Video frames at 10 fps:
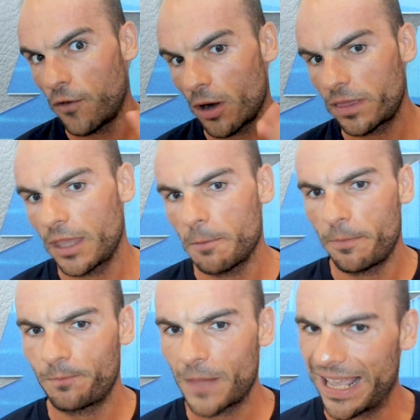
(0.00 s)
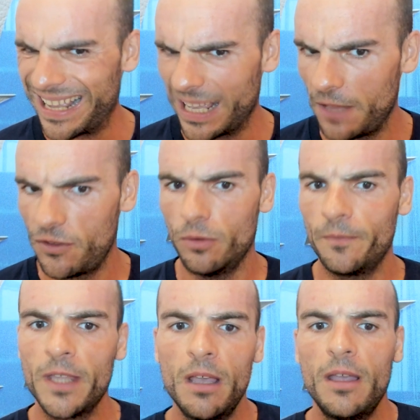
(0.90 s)
Fourth tip I can give
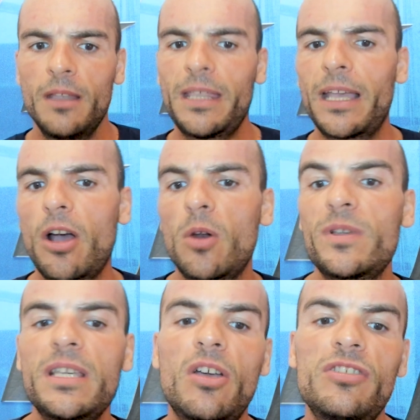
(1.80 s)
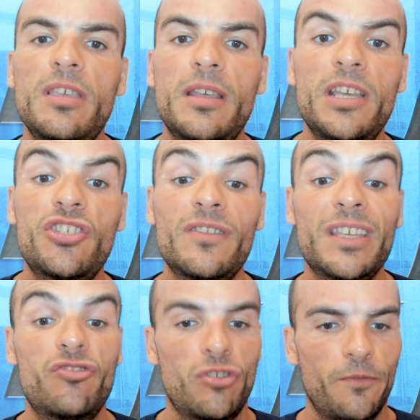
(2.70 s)
you, take always in
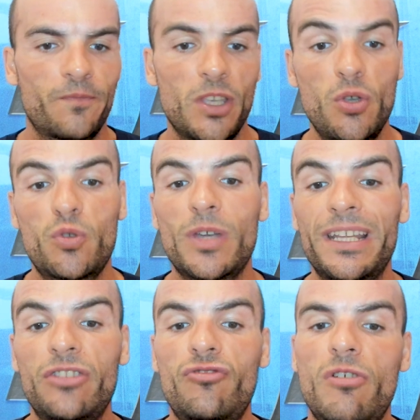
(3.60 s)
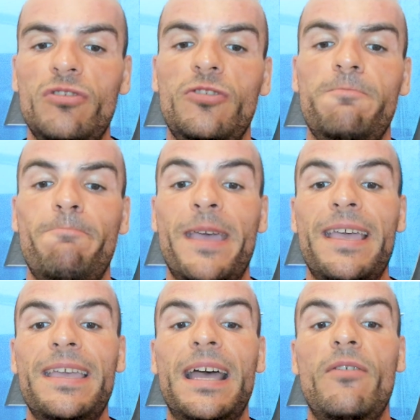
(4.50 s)
consideration the draw. Usually draws
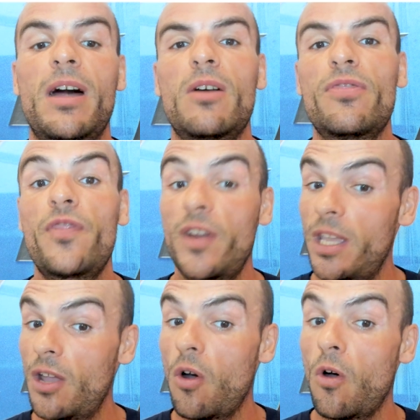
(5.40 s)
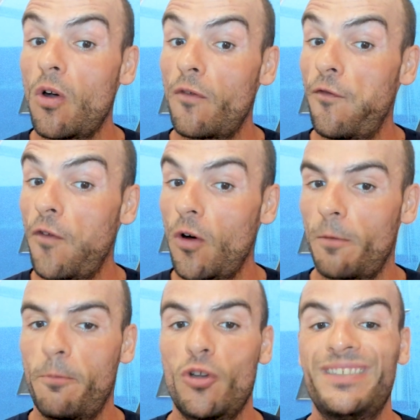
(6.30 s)
pay around 3 or
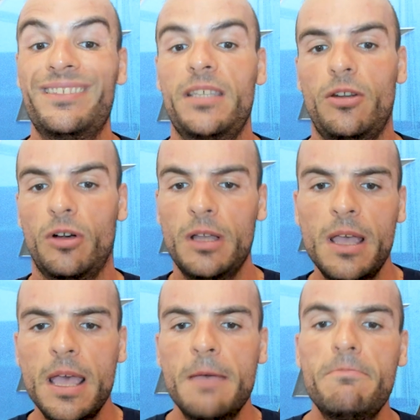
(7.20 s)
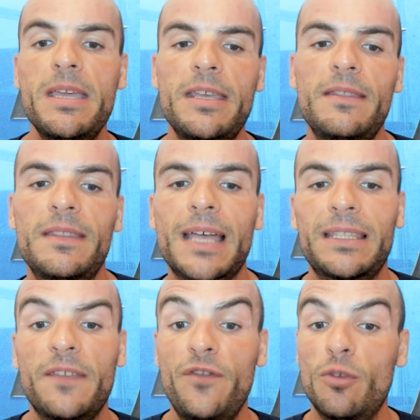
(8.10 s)
4.0, meaning
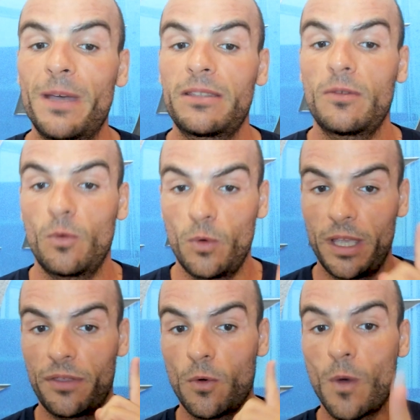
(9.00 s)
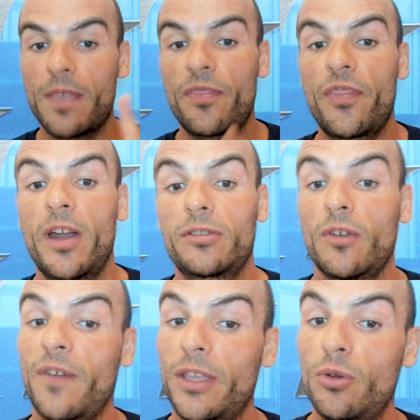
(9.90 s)
that if you bet with
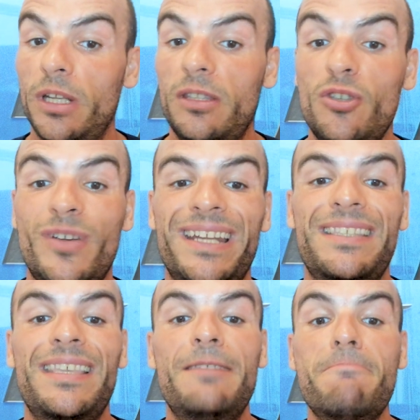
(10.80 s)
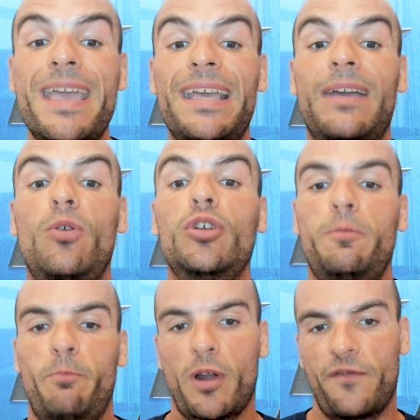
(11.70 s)
1/3 of a unit, you can still make
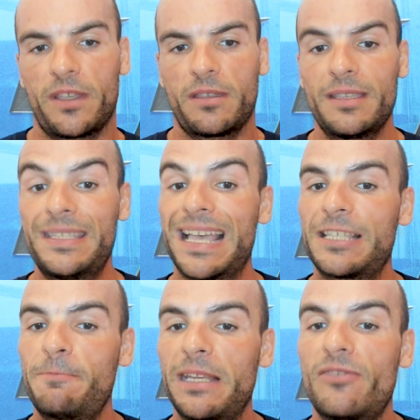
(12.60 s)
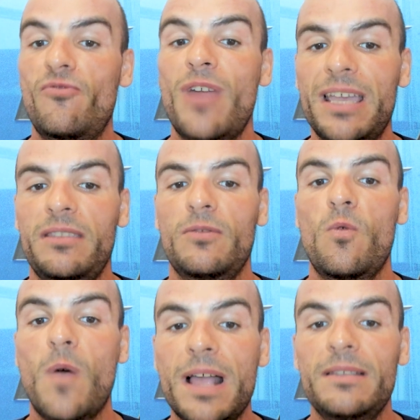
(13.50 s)
good profit, just being
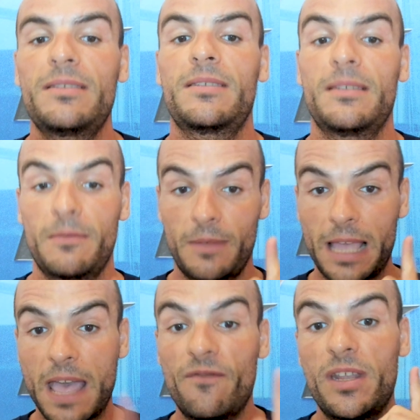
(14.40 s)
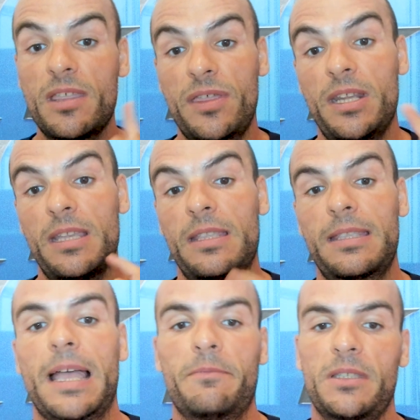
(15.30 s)
right once every
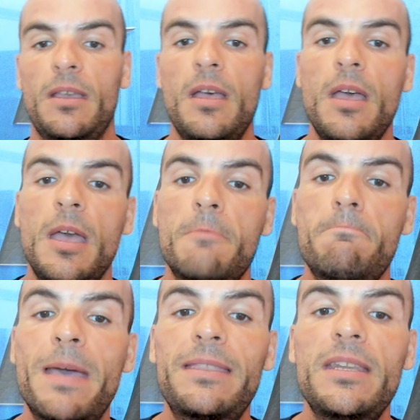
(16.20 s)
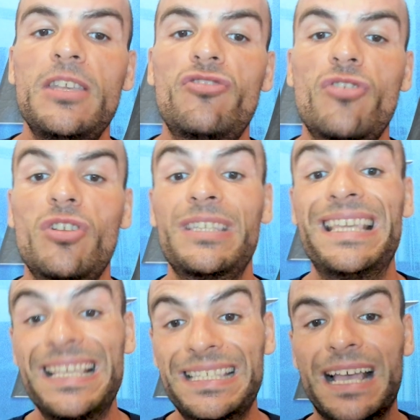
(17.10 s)
3 times. Betting in
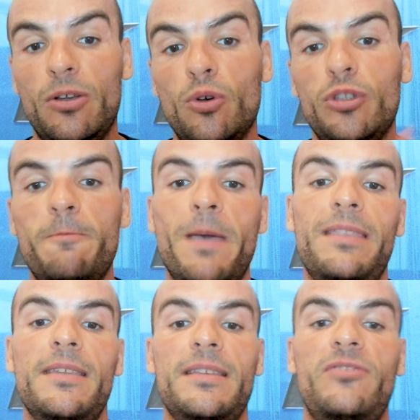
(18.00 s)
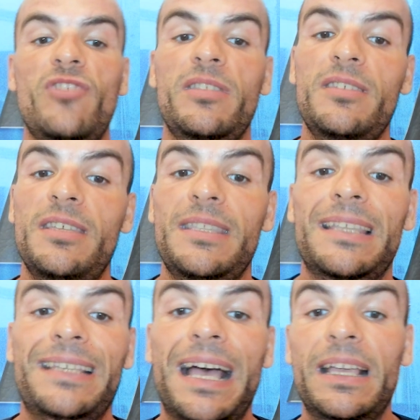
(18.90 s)
draws is a good betting strategy
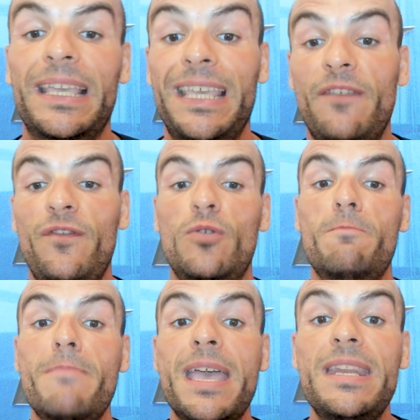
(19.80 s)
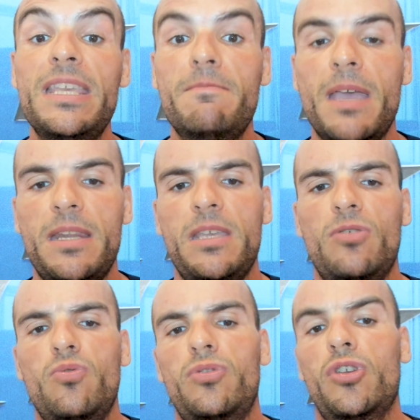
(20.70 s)
that can give you many
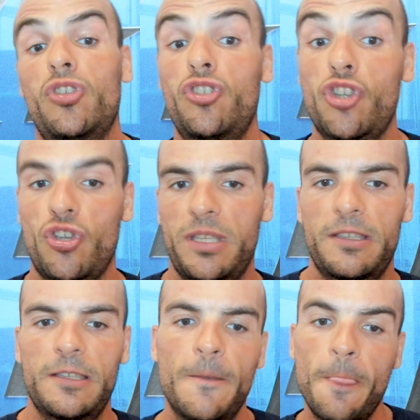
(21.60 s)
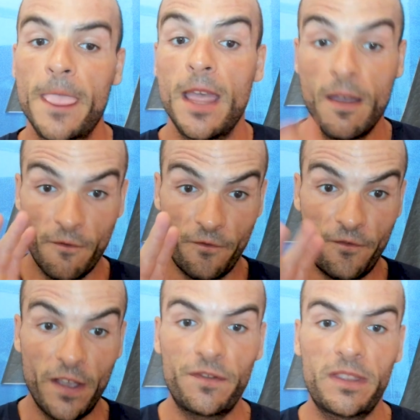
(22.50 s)
good choices.
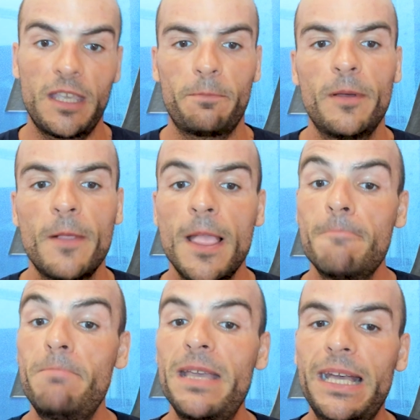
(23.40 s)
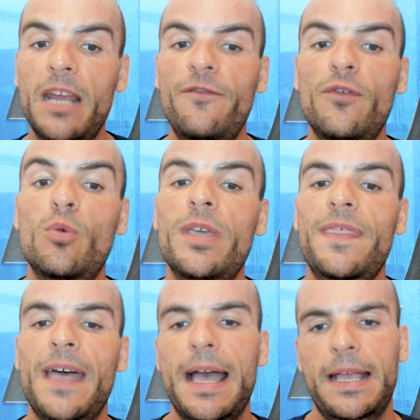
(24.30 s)
Fifth tip, be careful
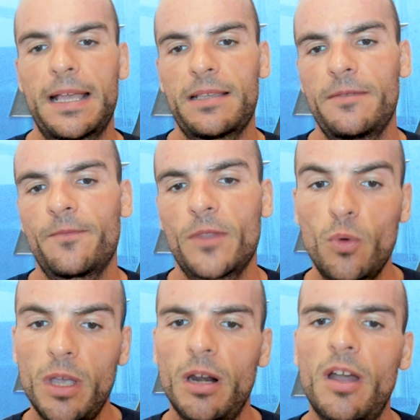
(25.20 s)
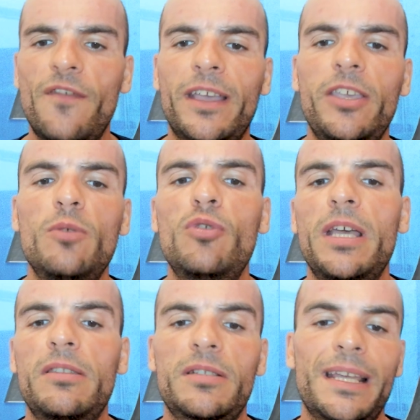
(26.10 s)
with ACAs. We all love
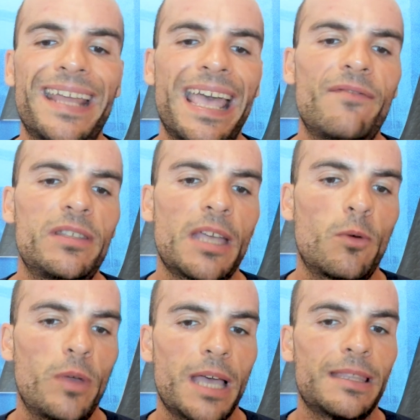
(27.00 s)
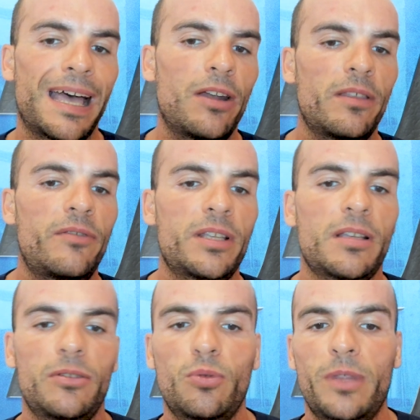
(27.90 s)
accumulators, and every time we add another
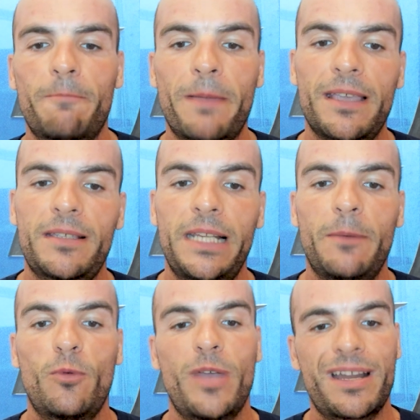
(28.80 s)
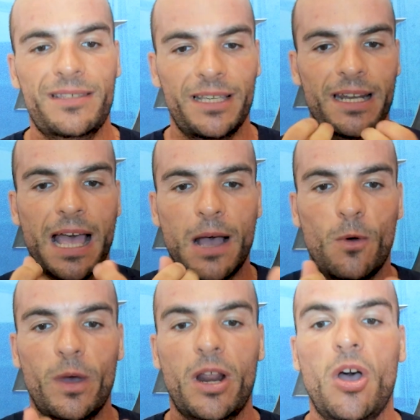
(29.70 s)
result to the payslip, we are seeing
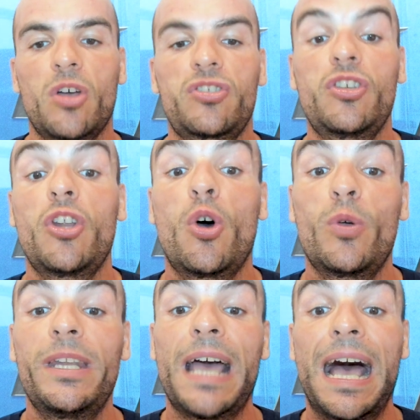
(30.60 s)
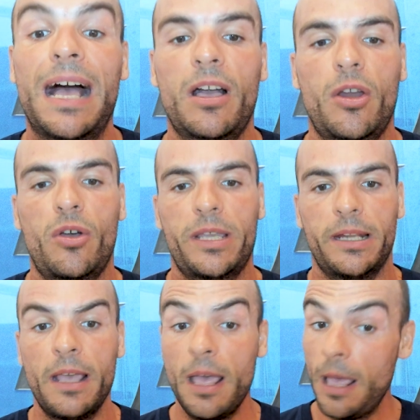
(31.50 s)
our odds growing and
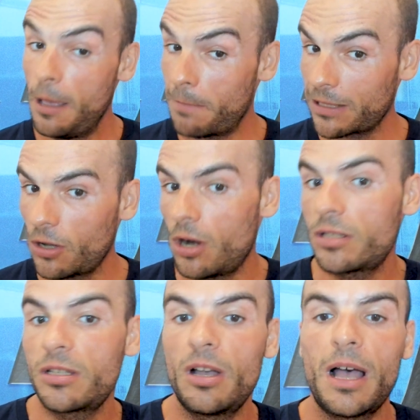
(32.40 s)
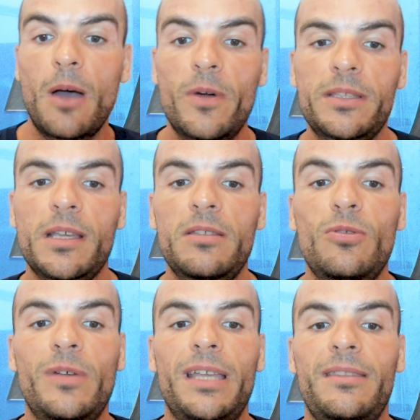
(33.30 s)
growing. But also our
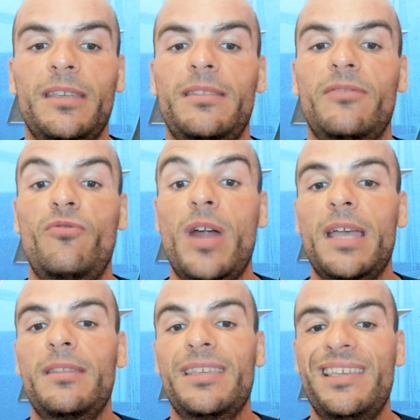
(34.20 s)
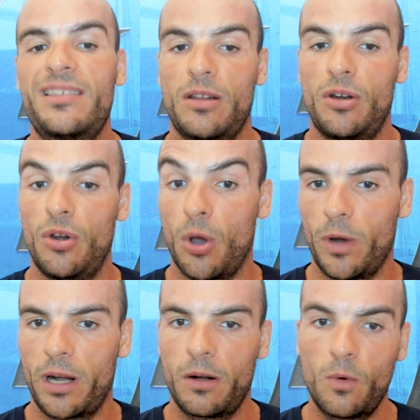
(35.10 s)
chance to get it right is
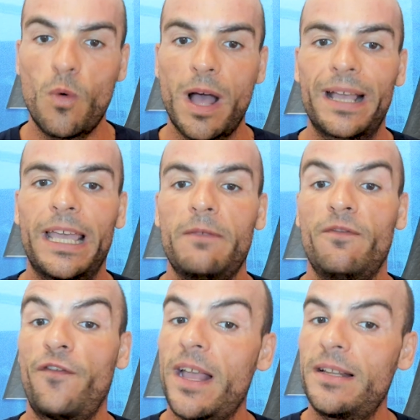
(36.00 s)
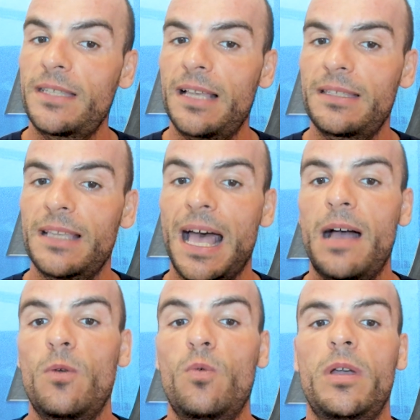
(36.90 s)
lower. One game fails
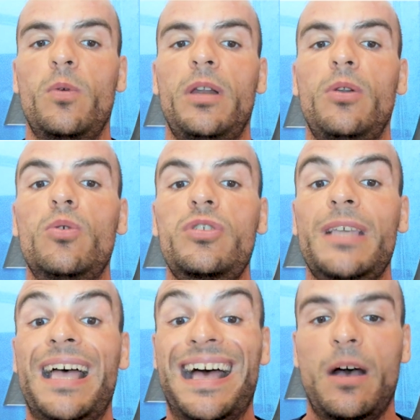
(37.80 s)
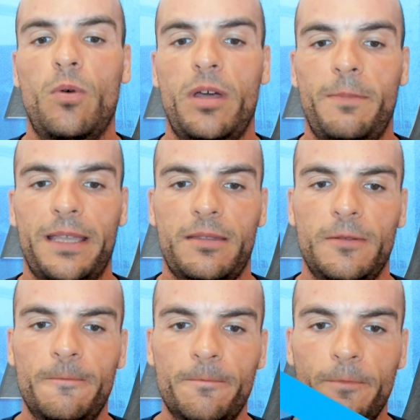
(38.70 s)
us and we will lose our bet.